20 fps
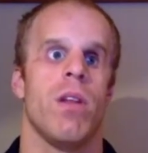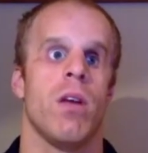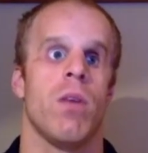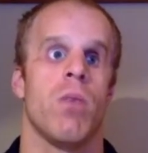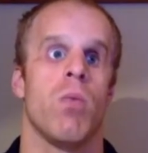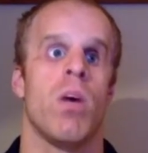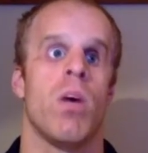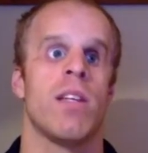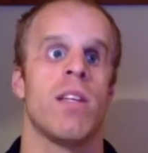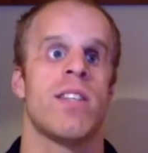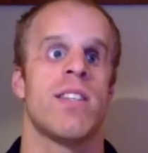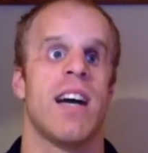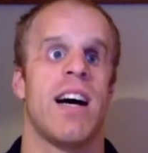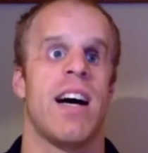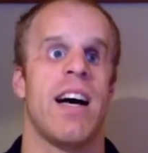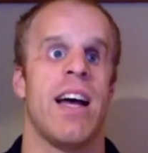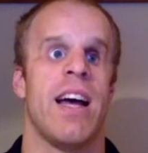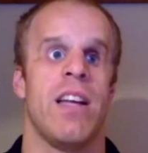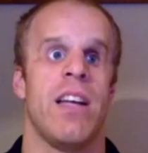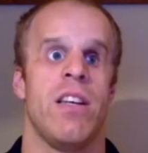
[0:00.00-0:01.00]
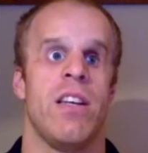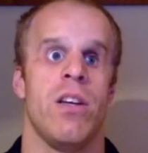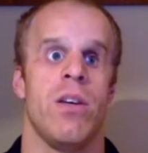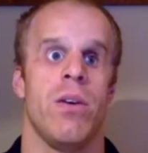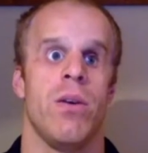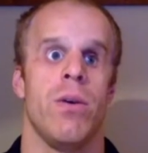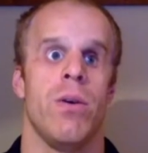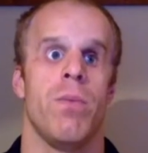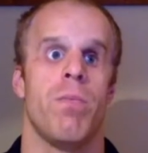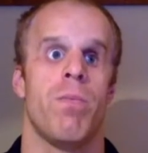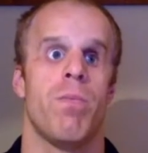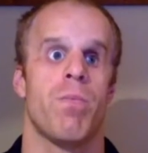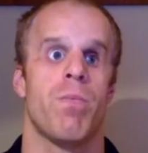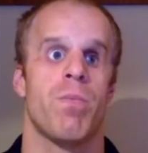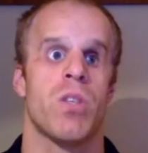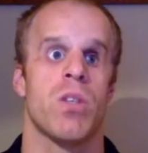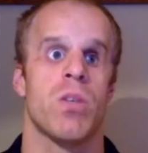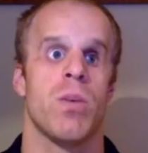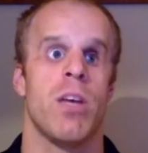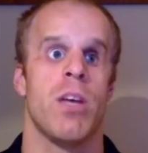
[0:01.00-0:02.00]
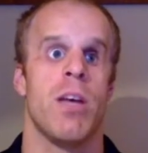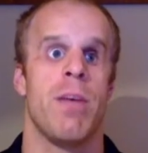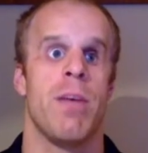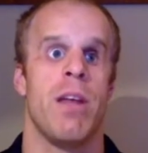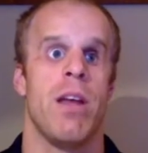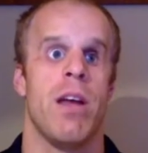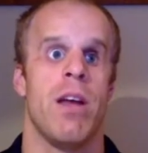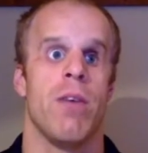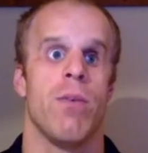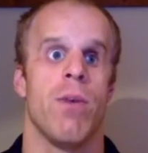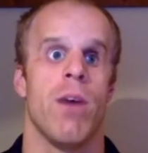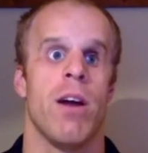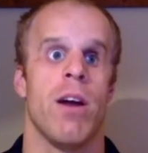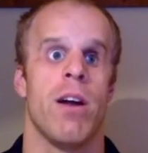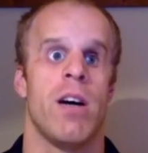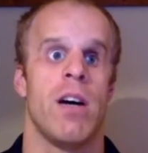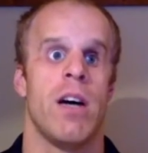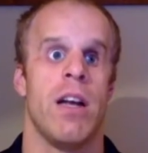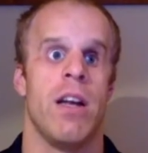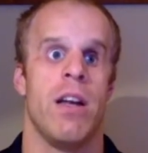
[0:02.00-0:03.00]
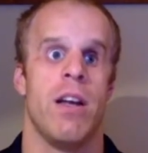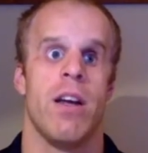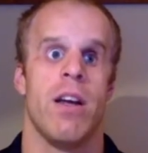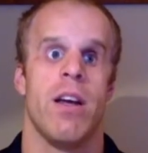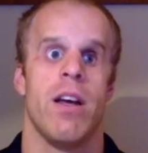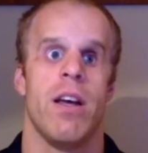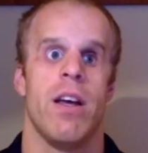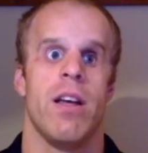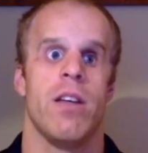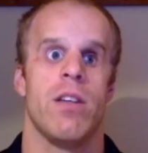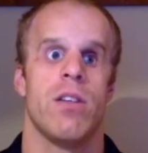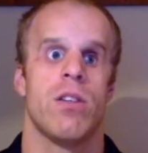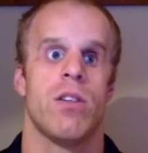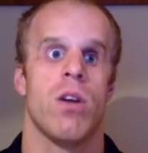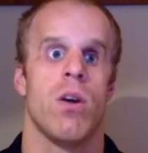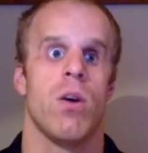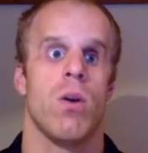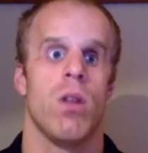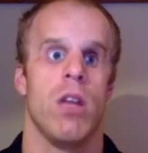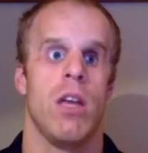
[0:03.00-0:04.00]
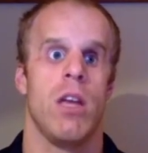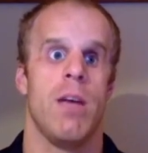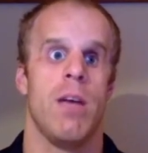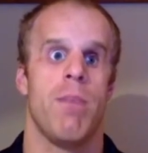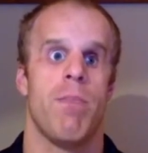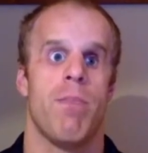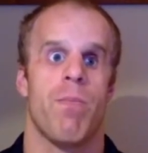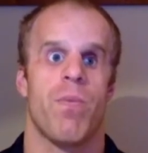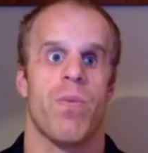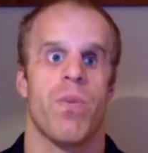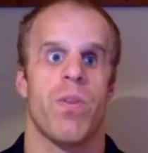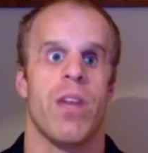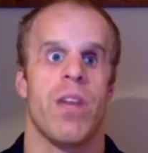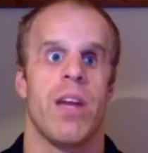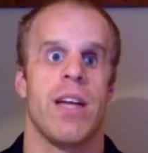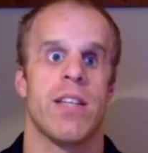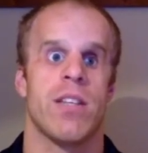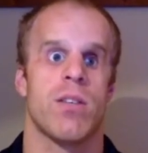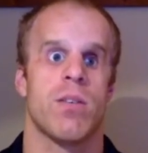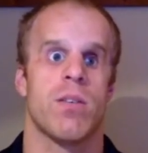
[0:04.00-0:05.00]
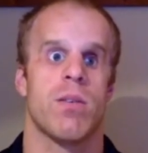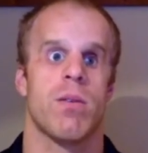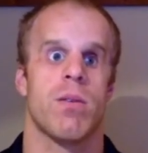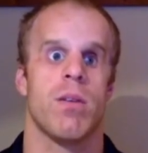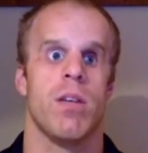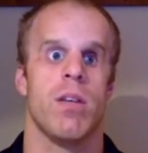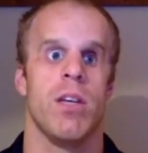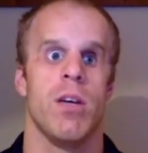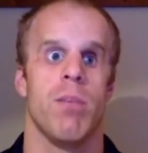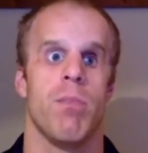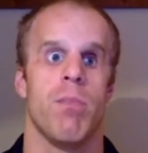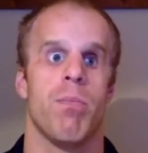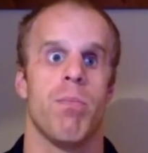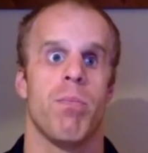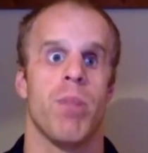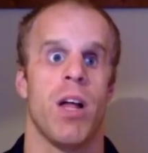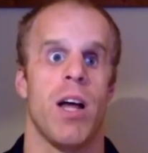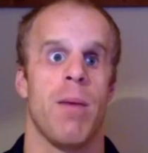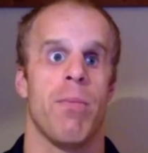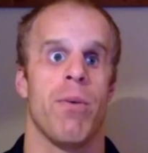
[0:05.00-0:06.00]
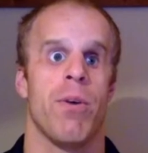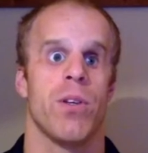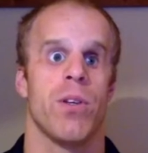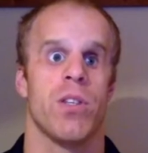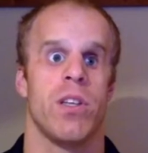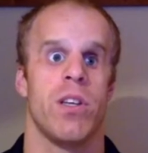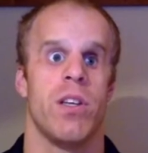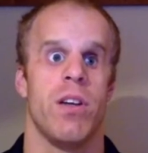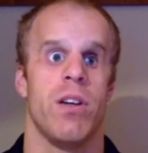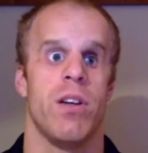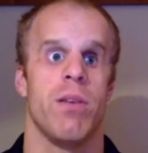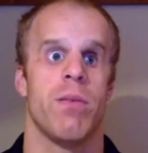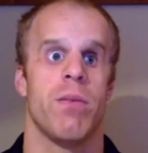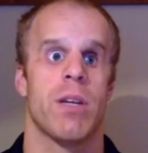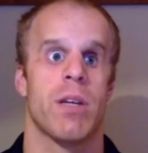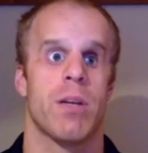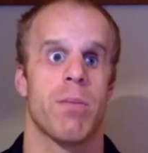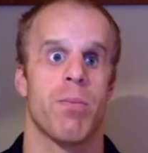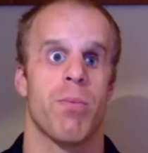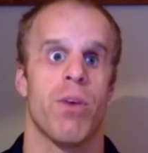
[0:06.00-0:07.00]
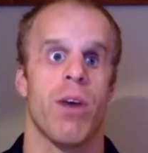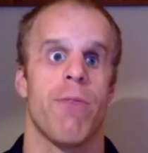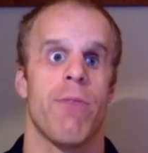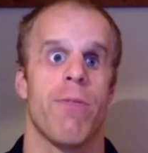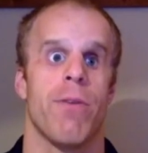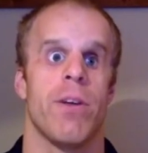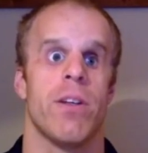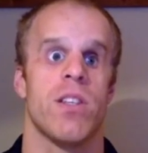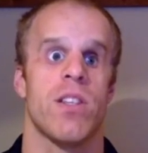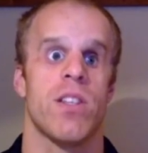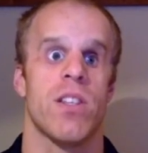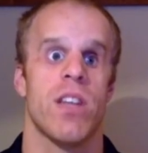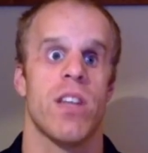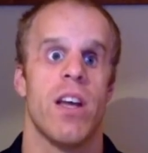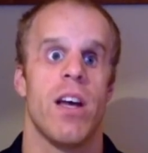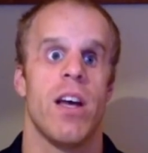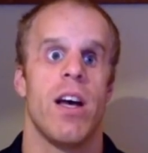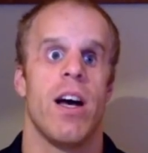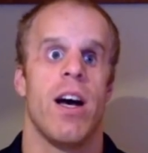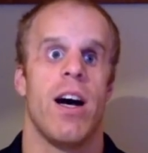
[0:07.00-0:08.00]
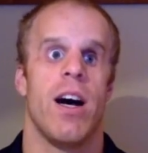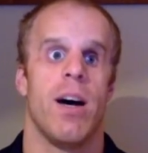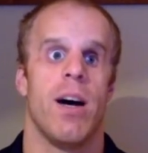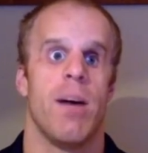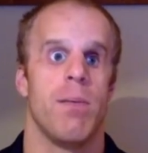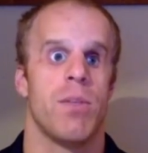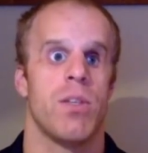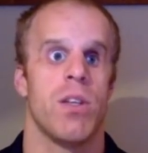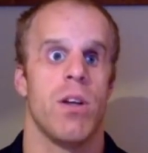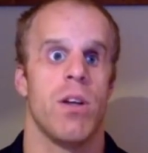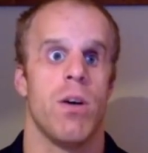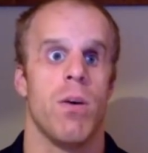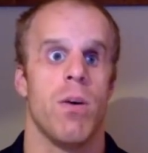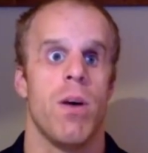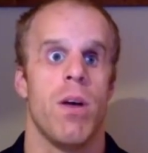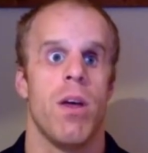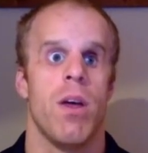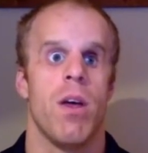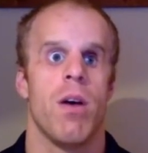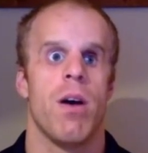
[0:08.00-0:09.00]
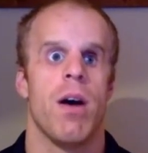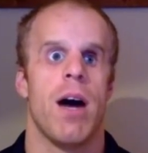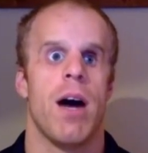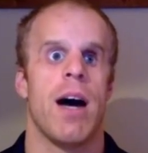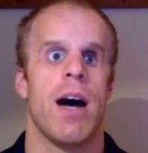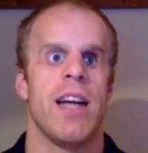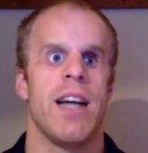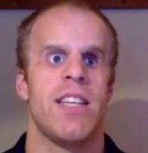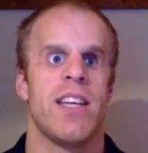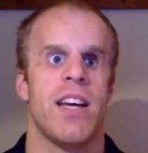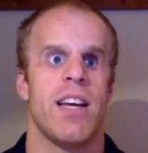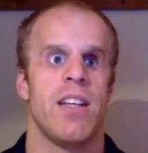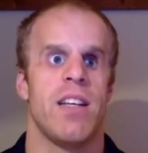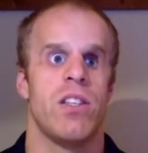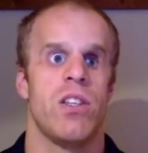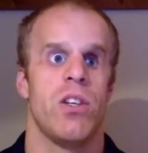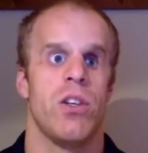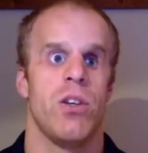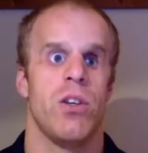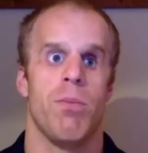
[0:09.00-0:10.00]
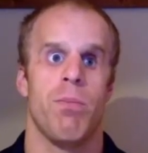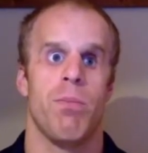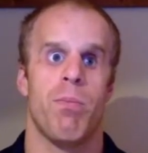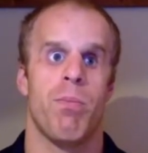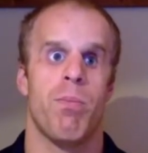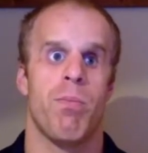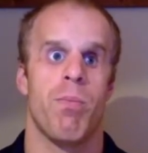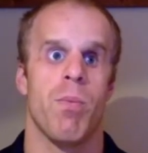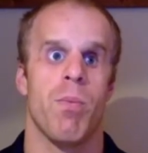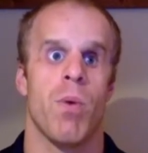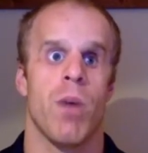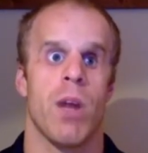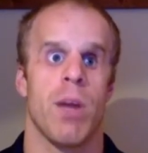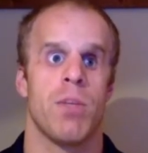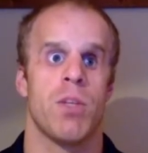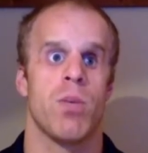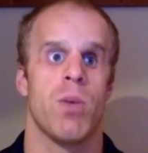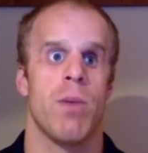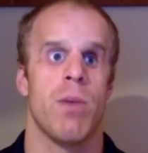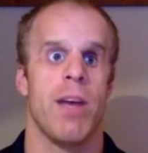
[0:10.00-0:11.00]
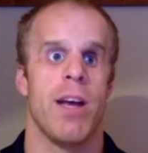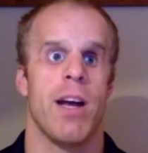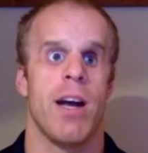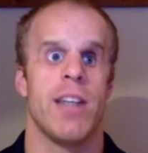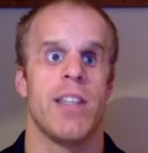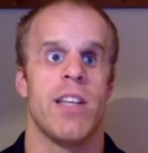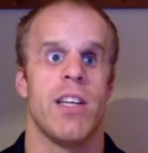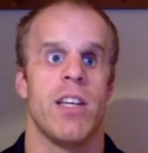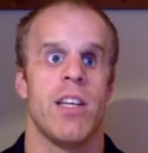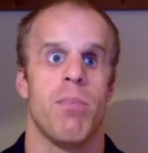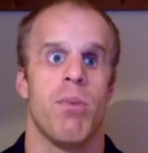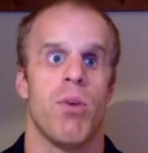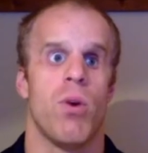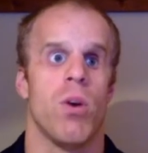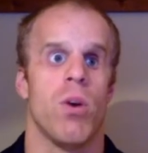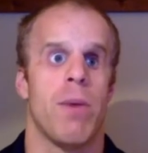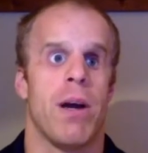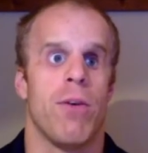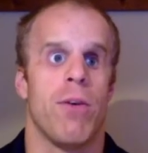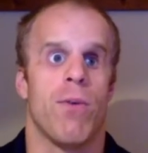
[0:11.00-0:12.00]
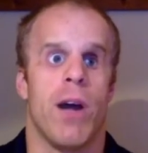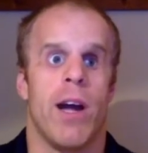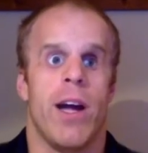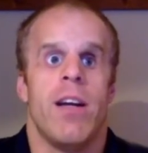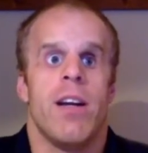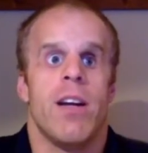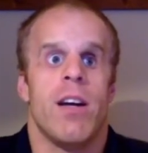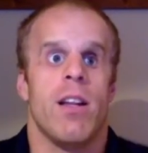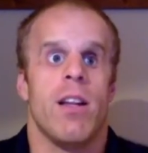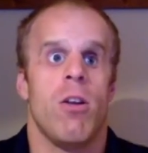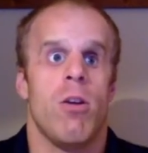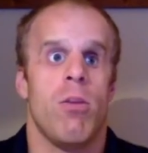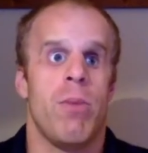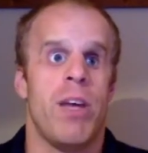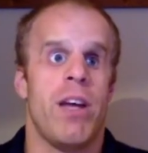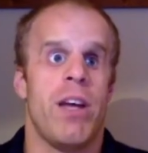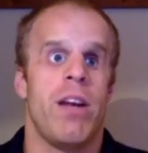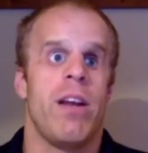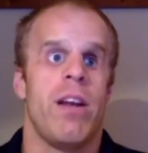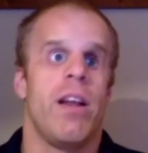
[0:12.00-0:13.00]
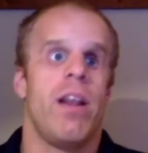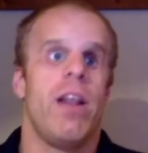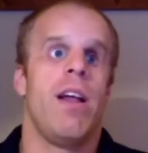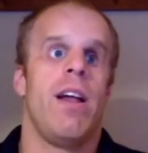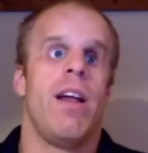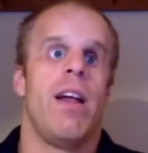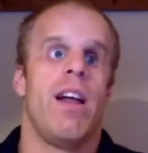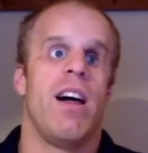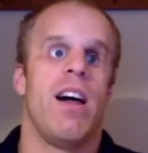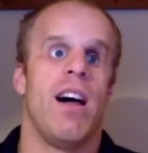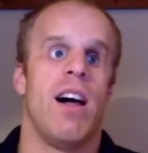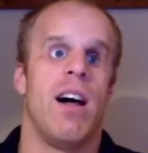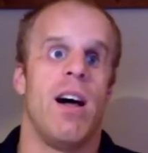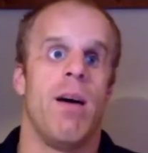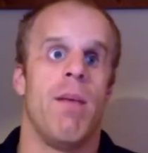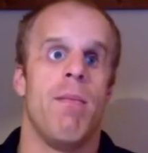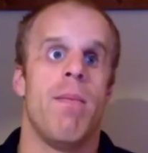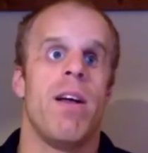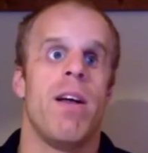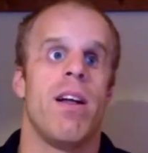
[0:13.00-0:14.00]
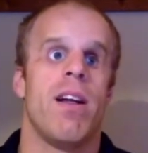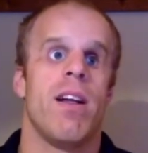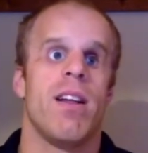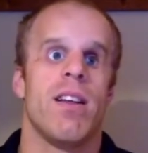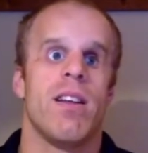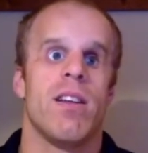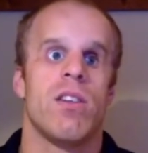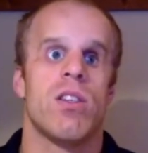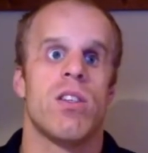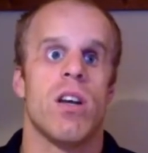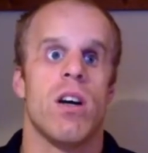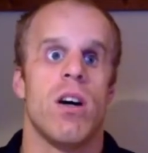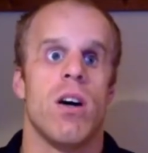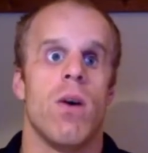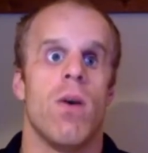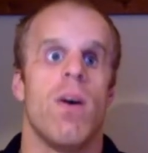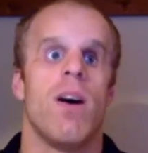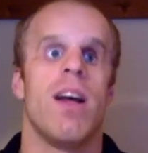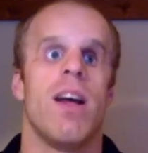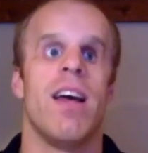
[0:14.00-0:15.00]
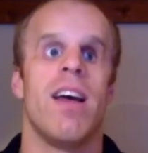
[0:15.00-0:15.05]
what side you swim and run on is totally, that's, blind person preference. So I tend to, when I'm swimming, I tend to pull to my right a little bit. Okay. So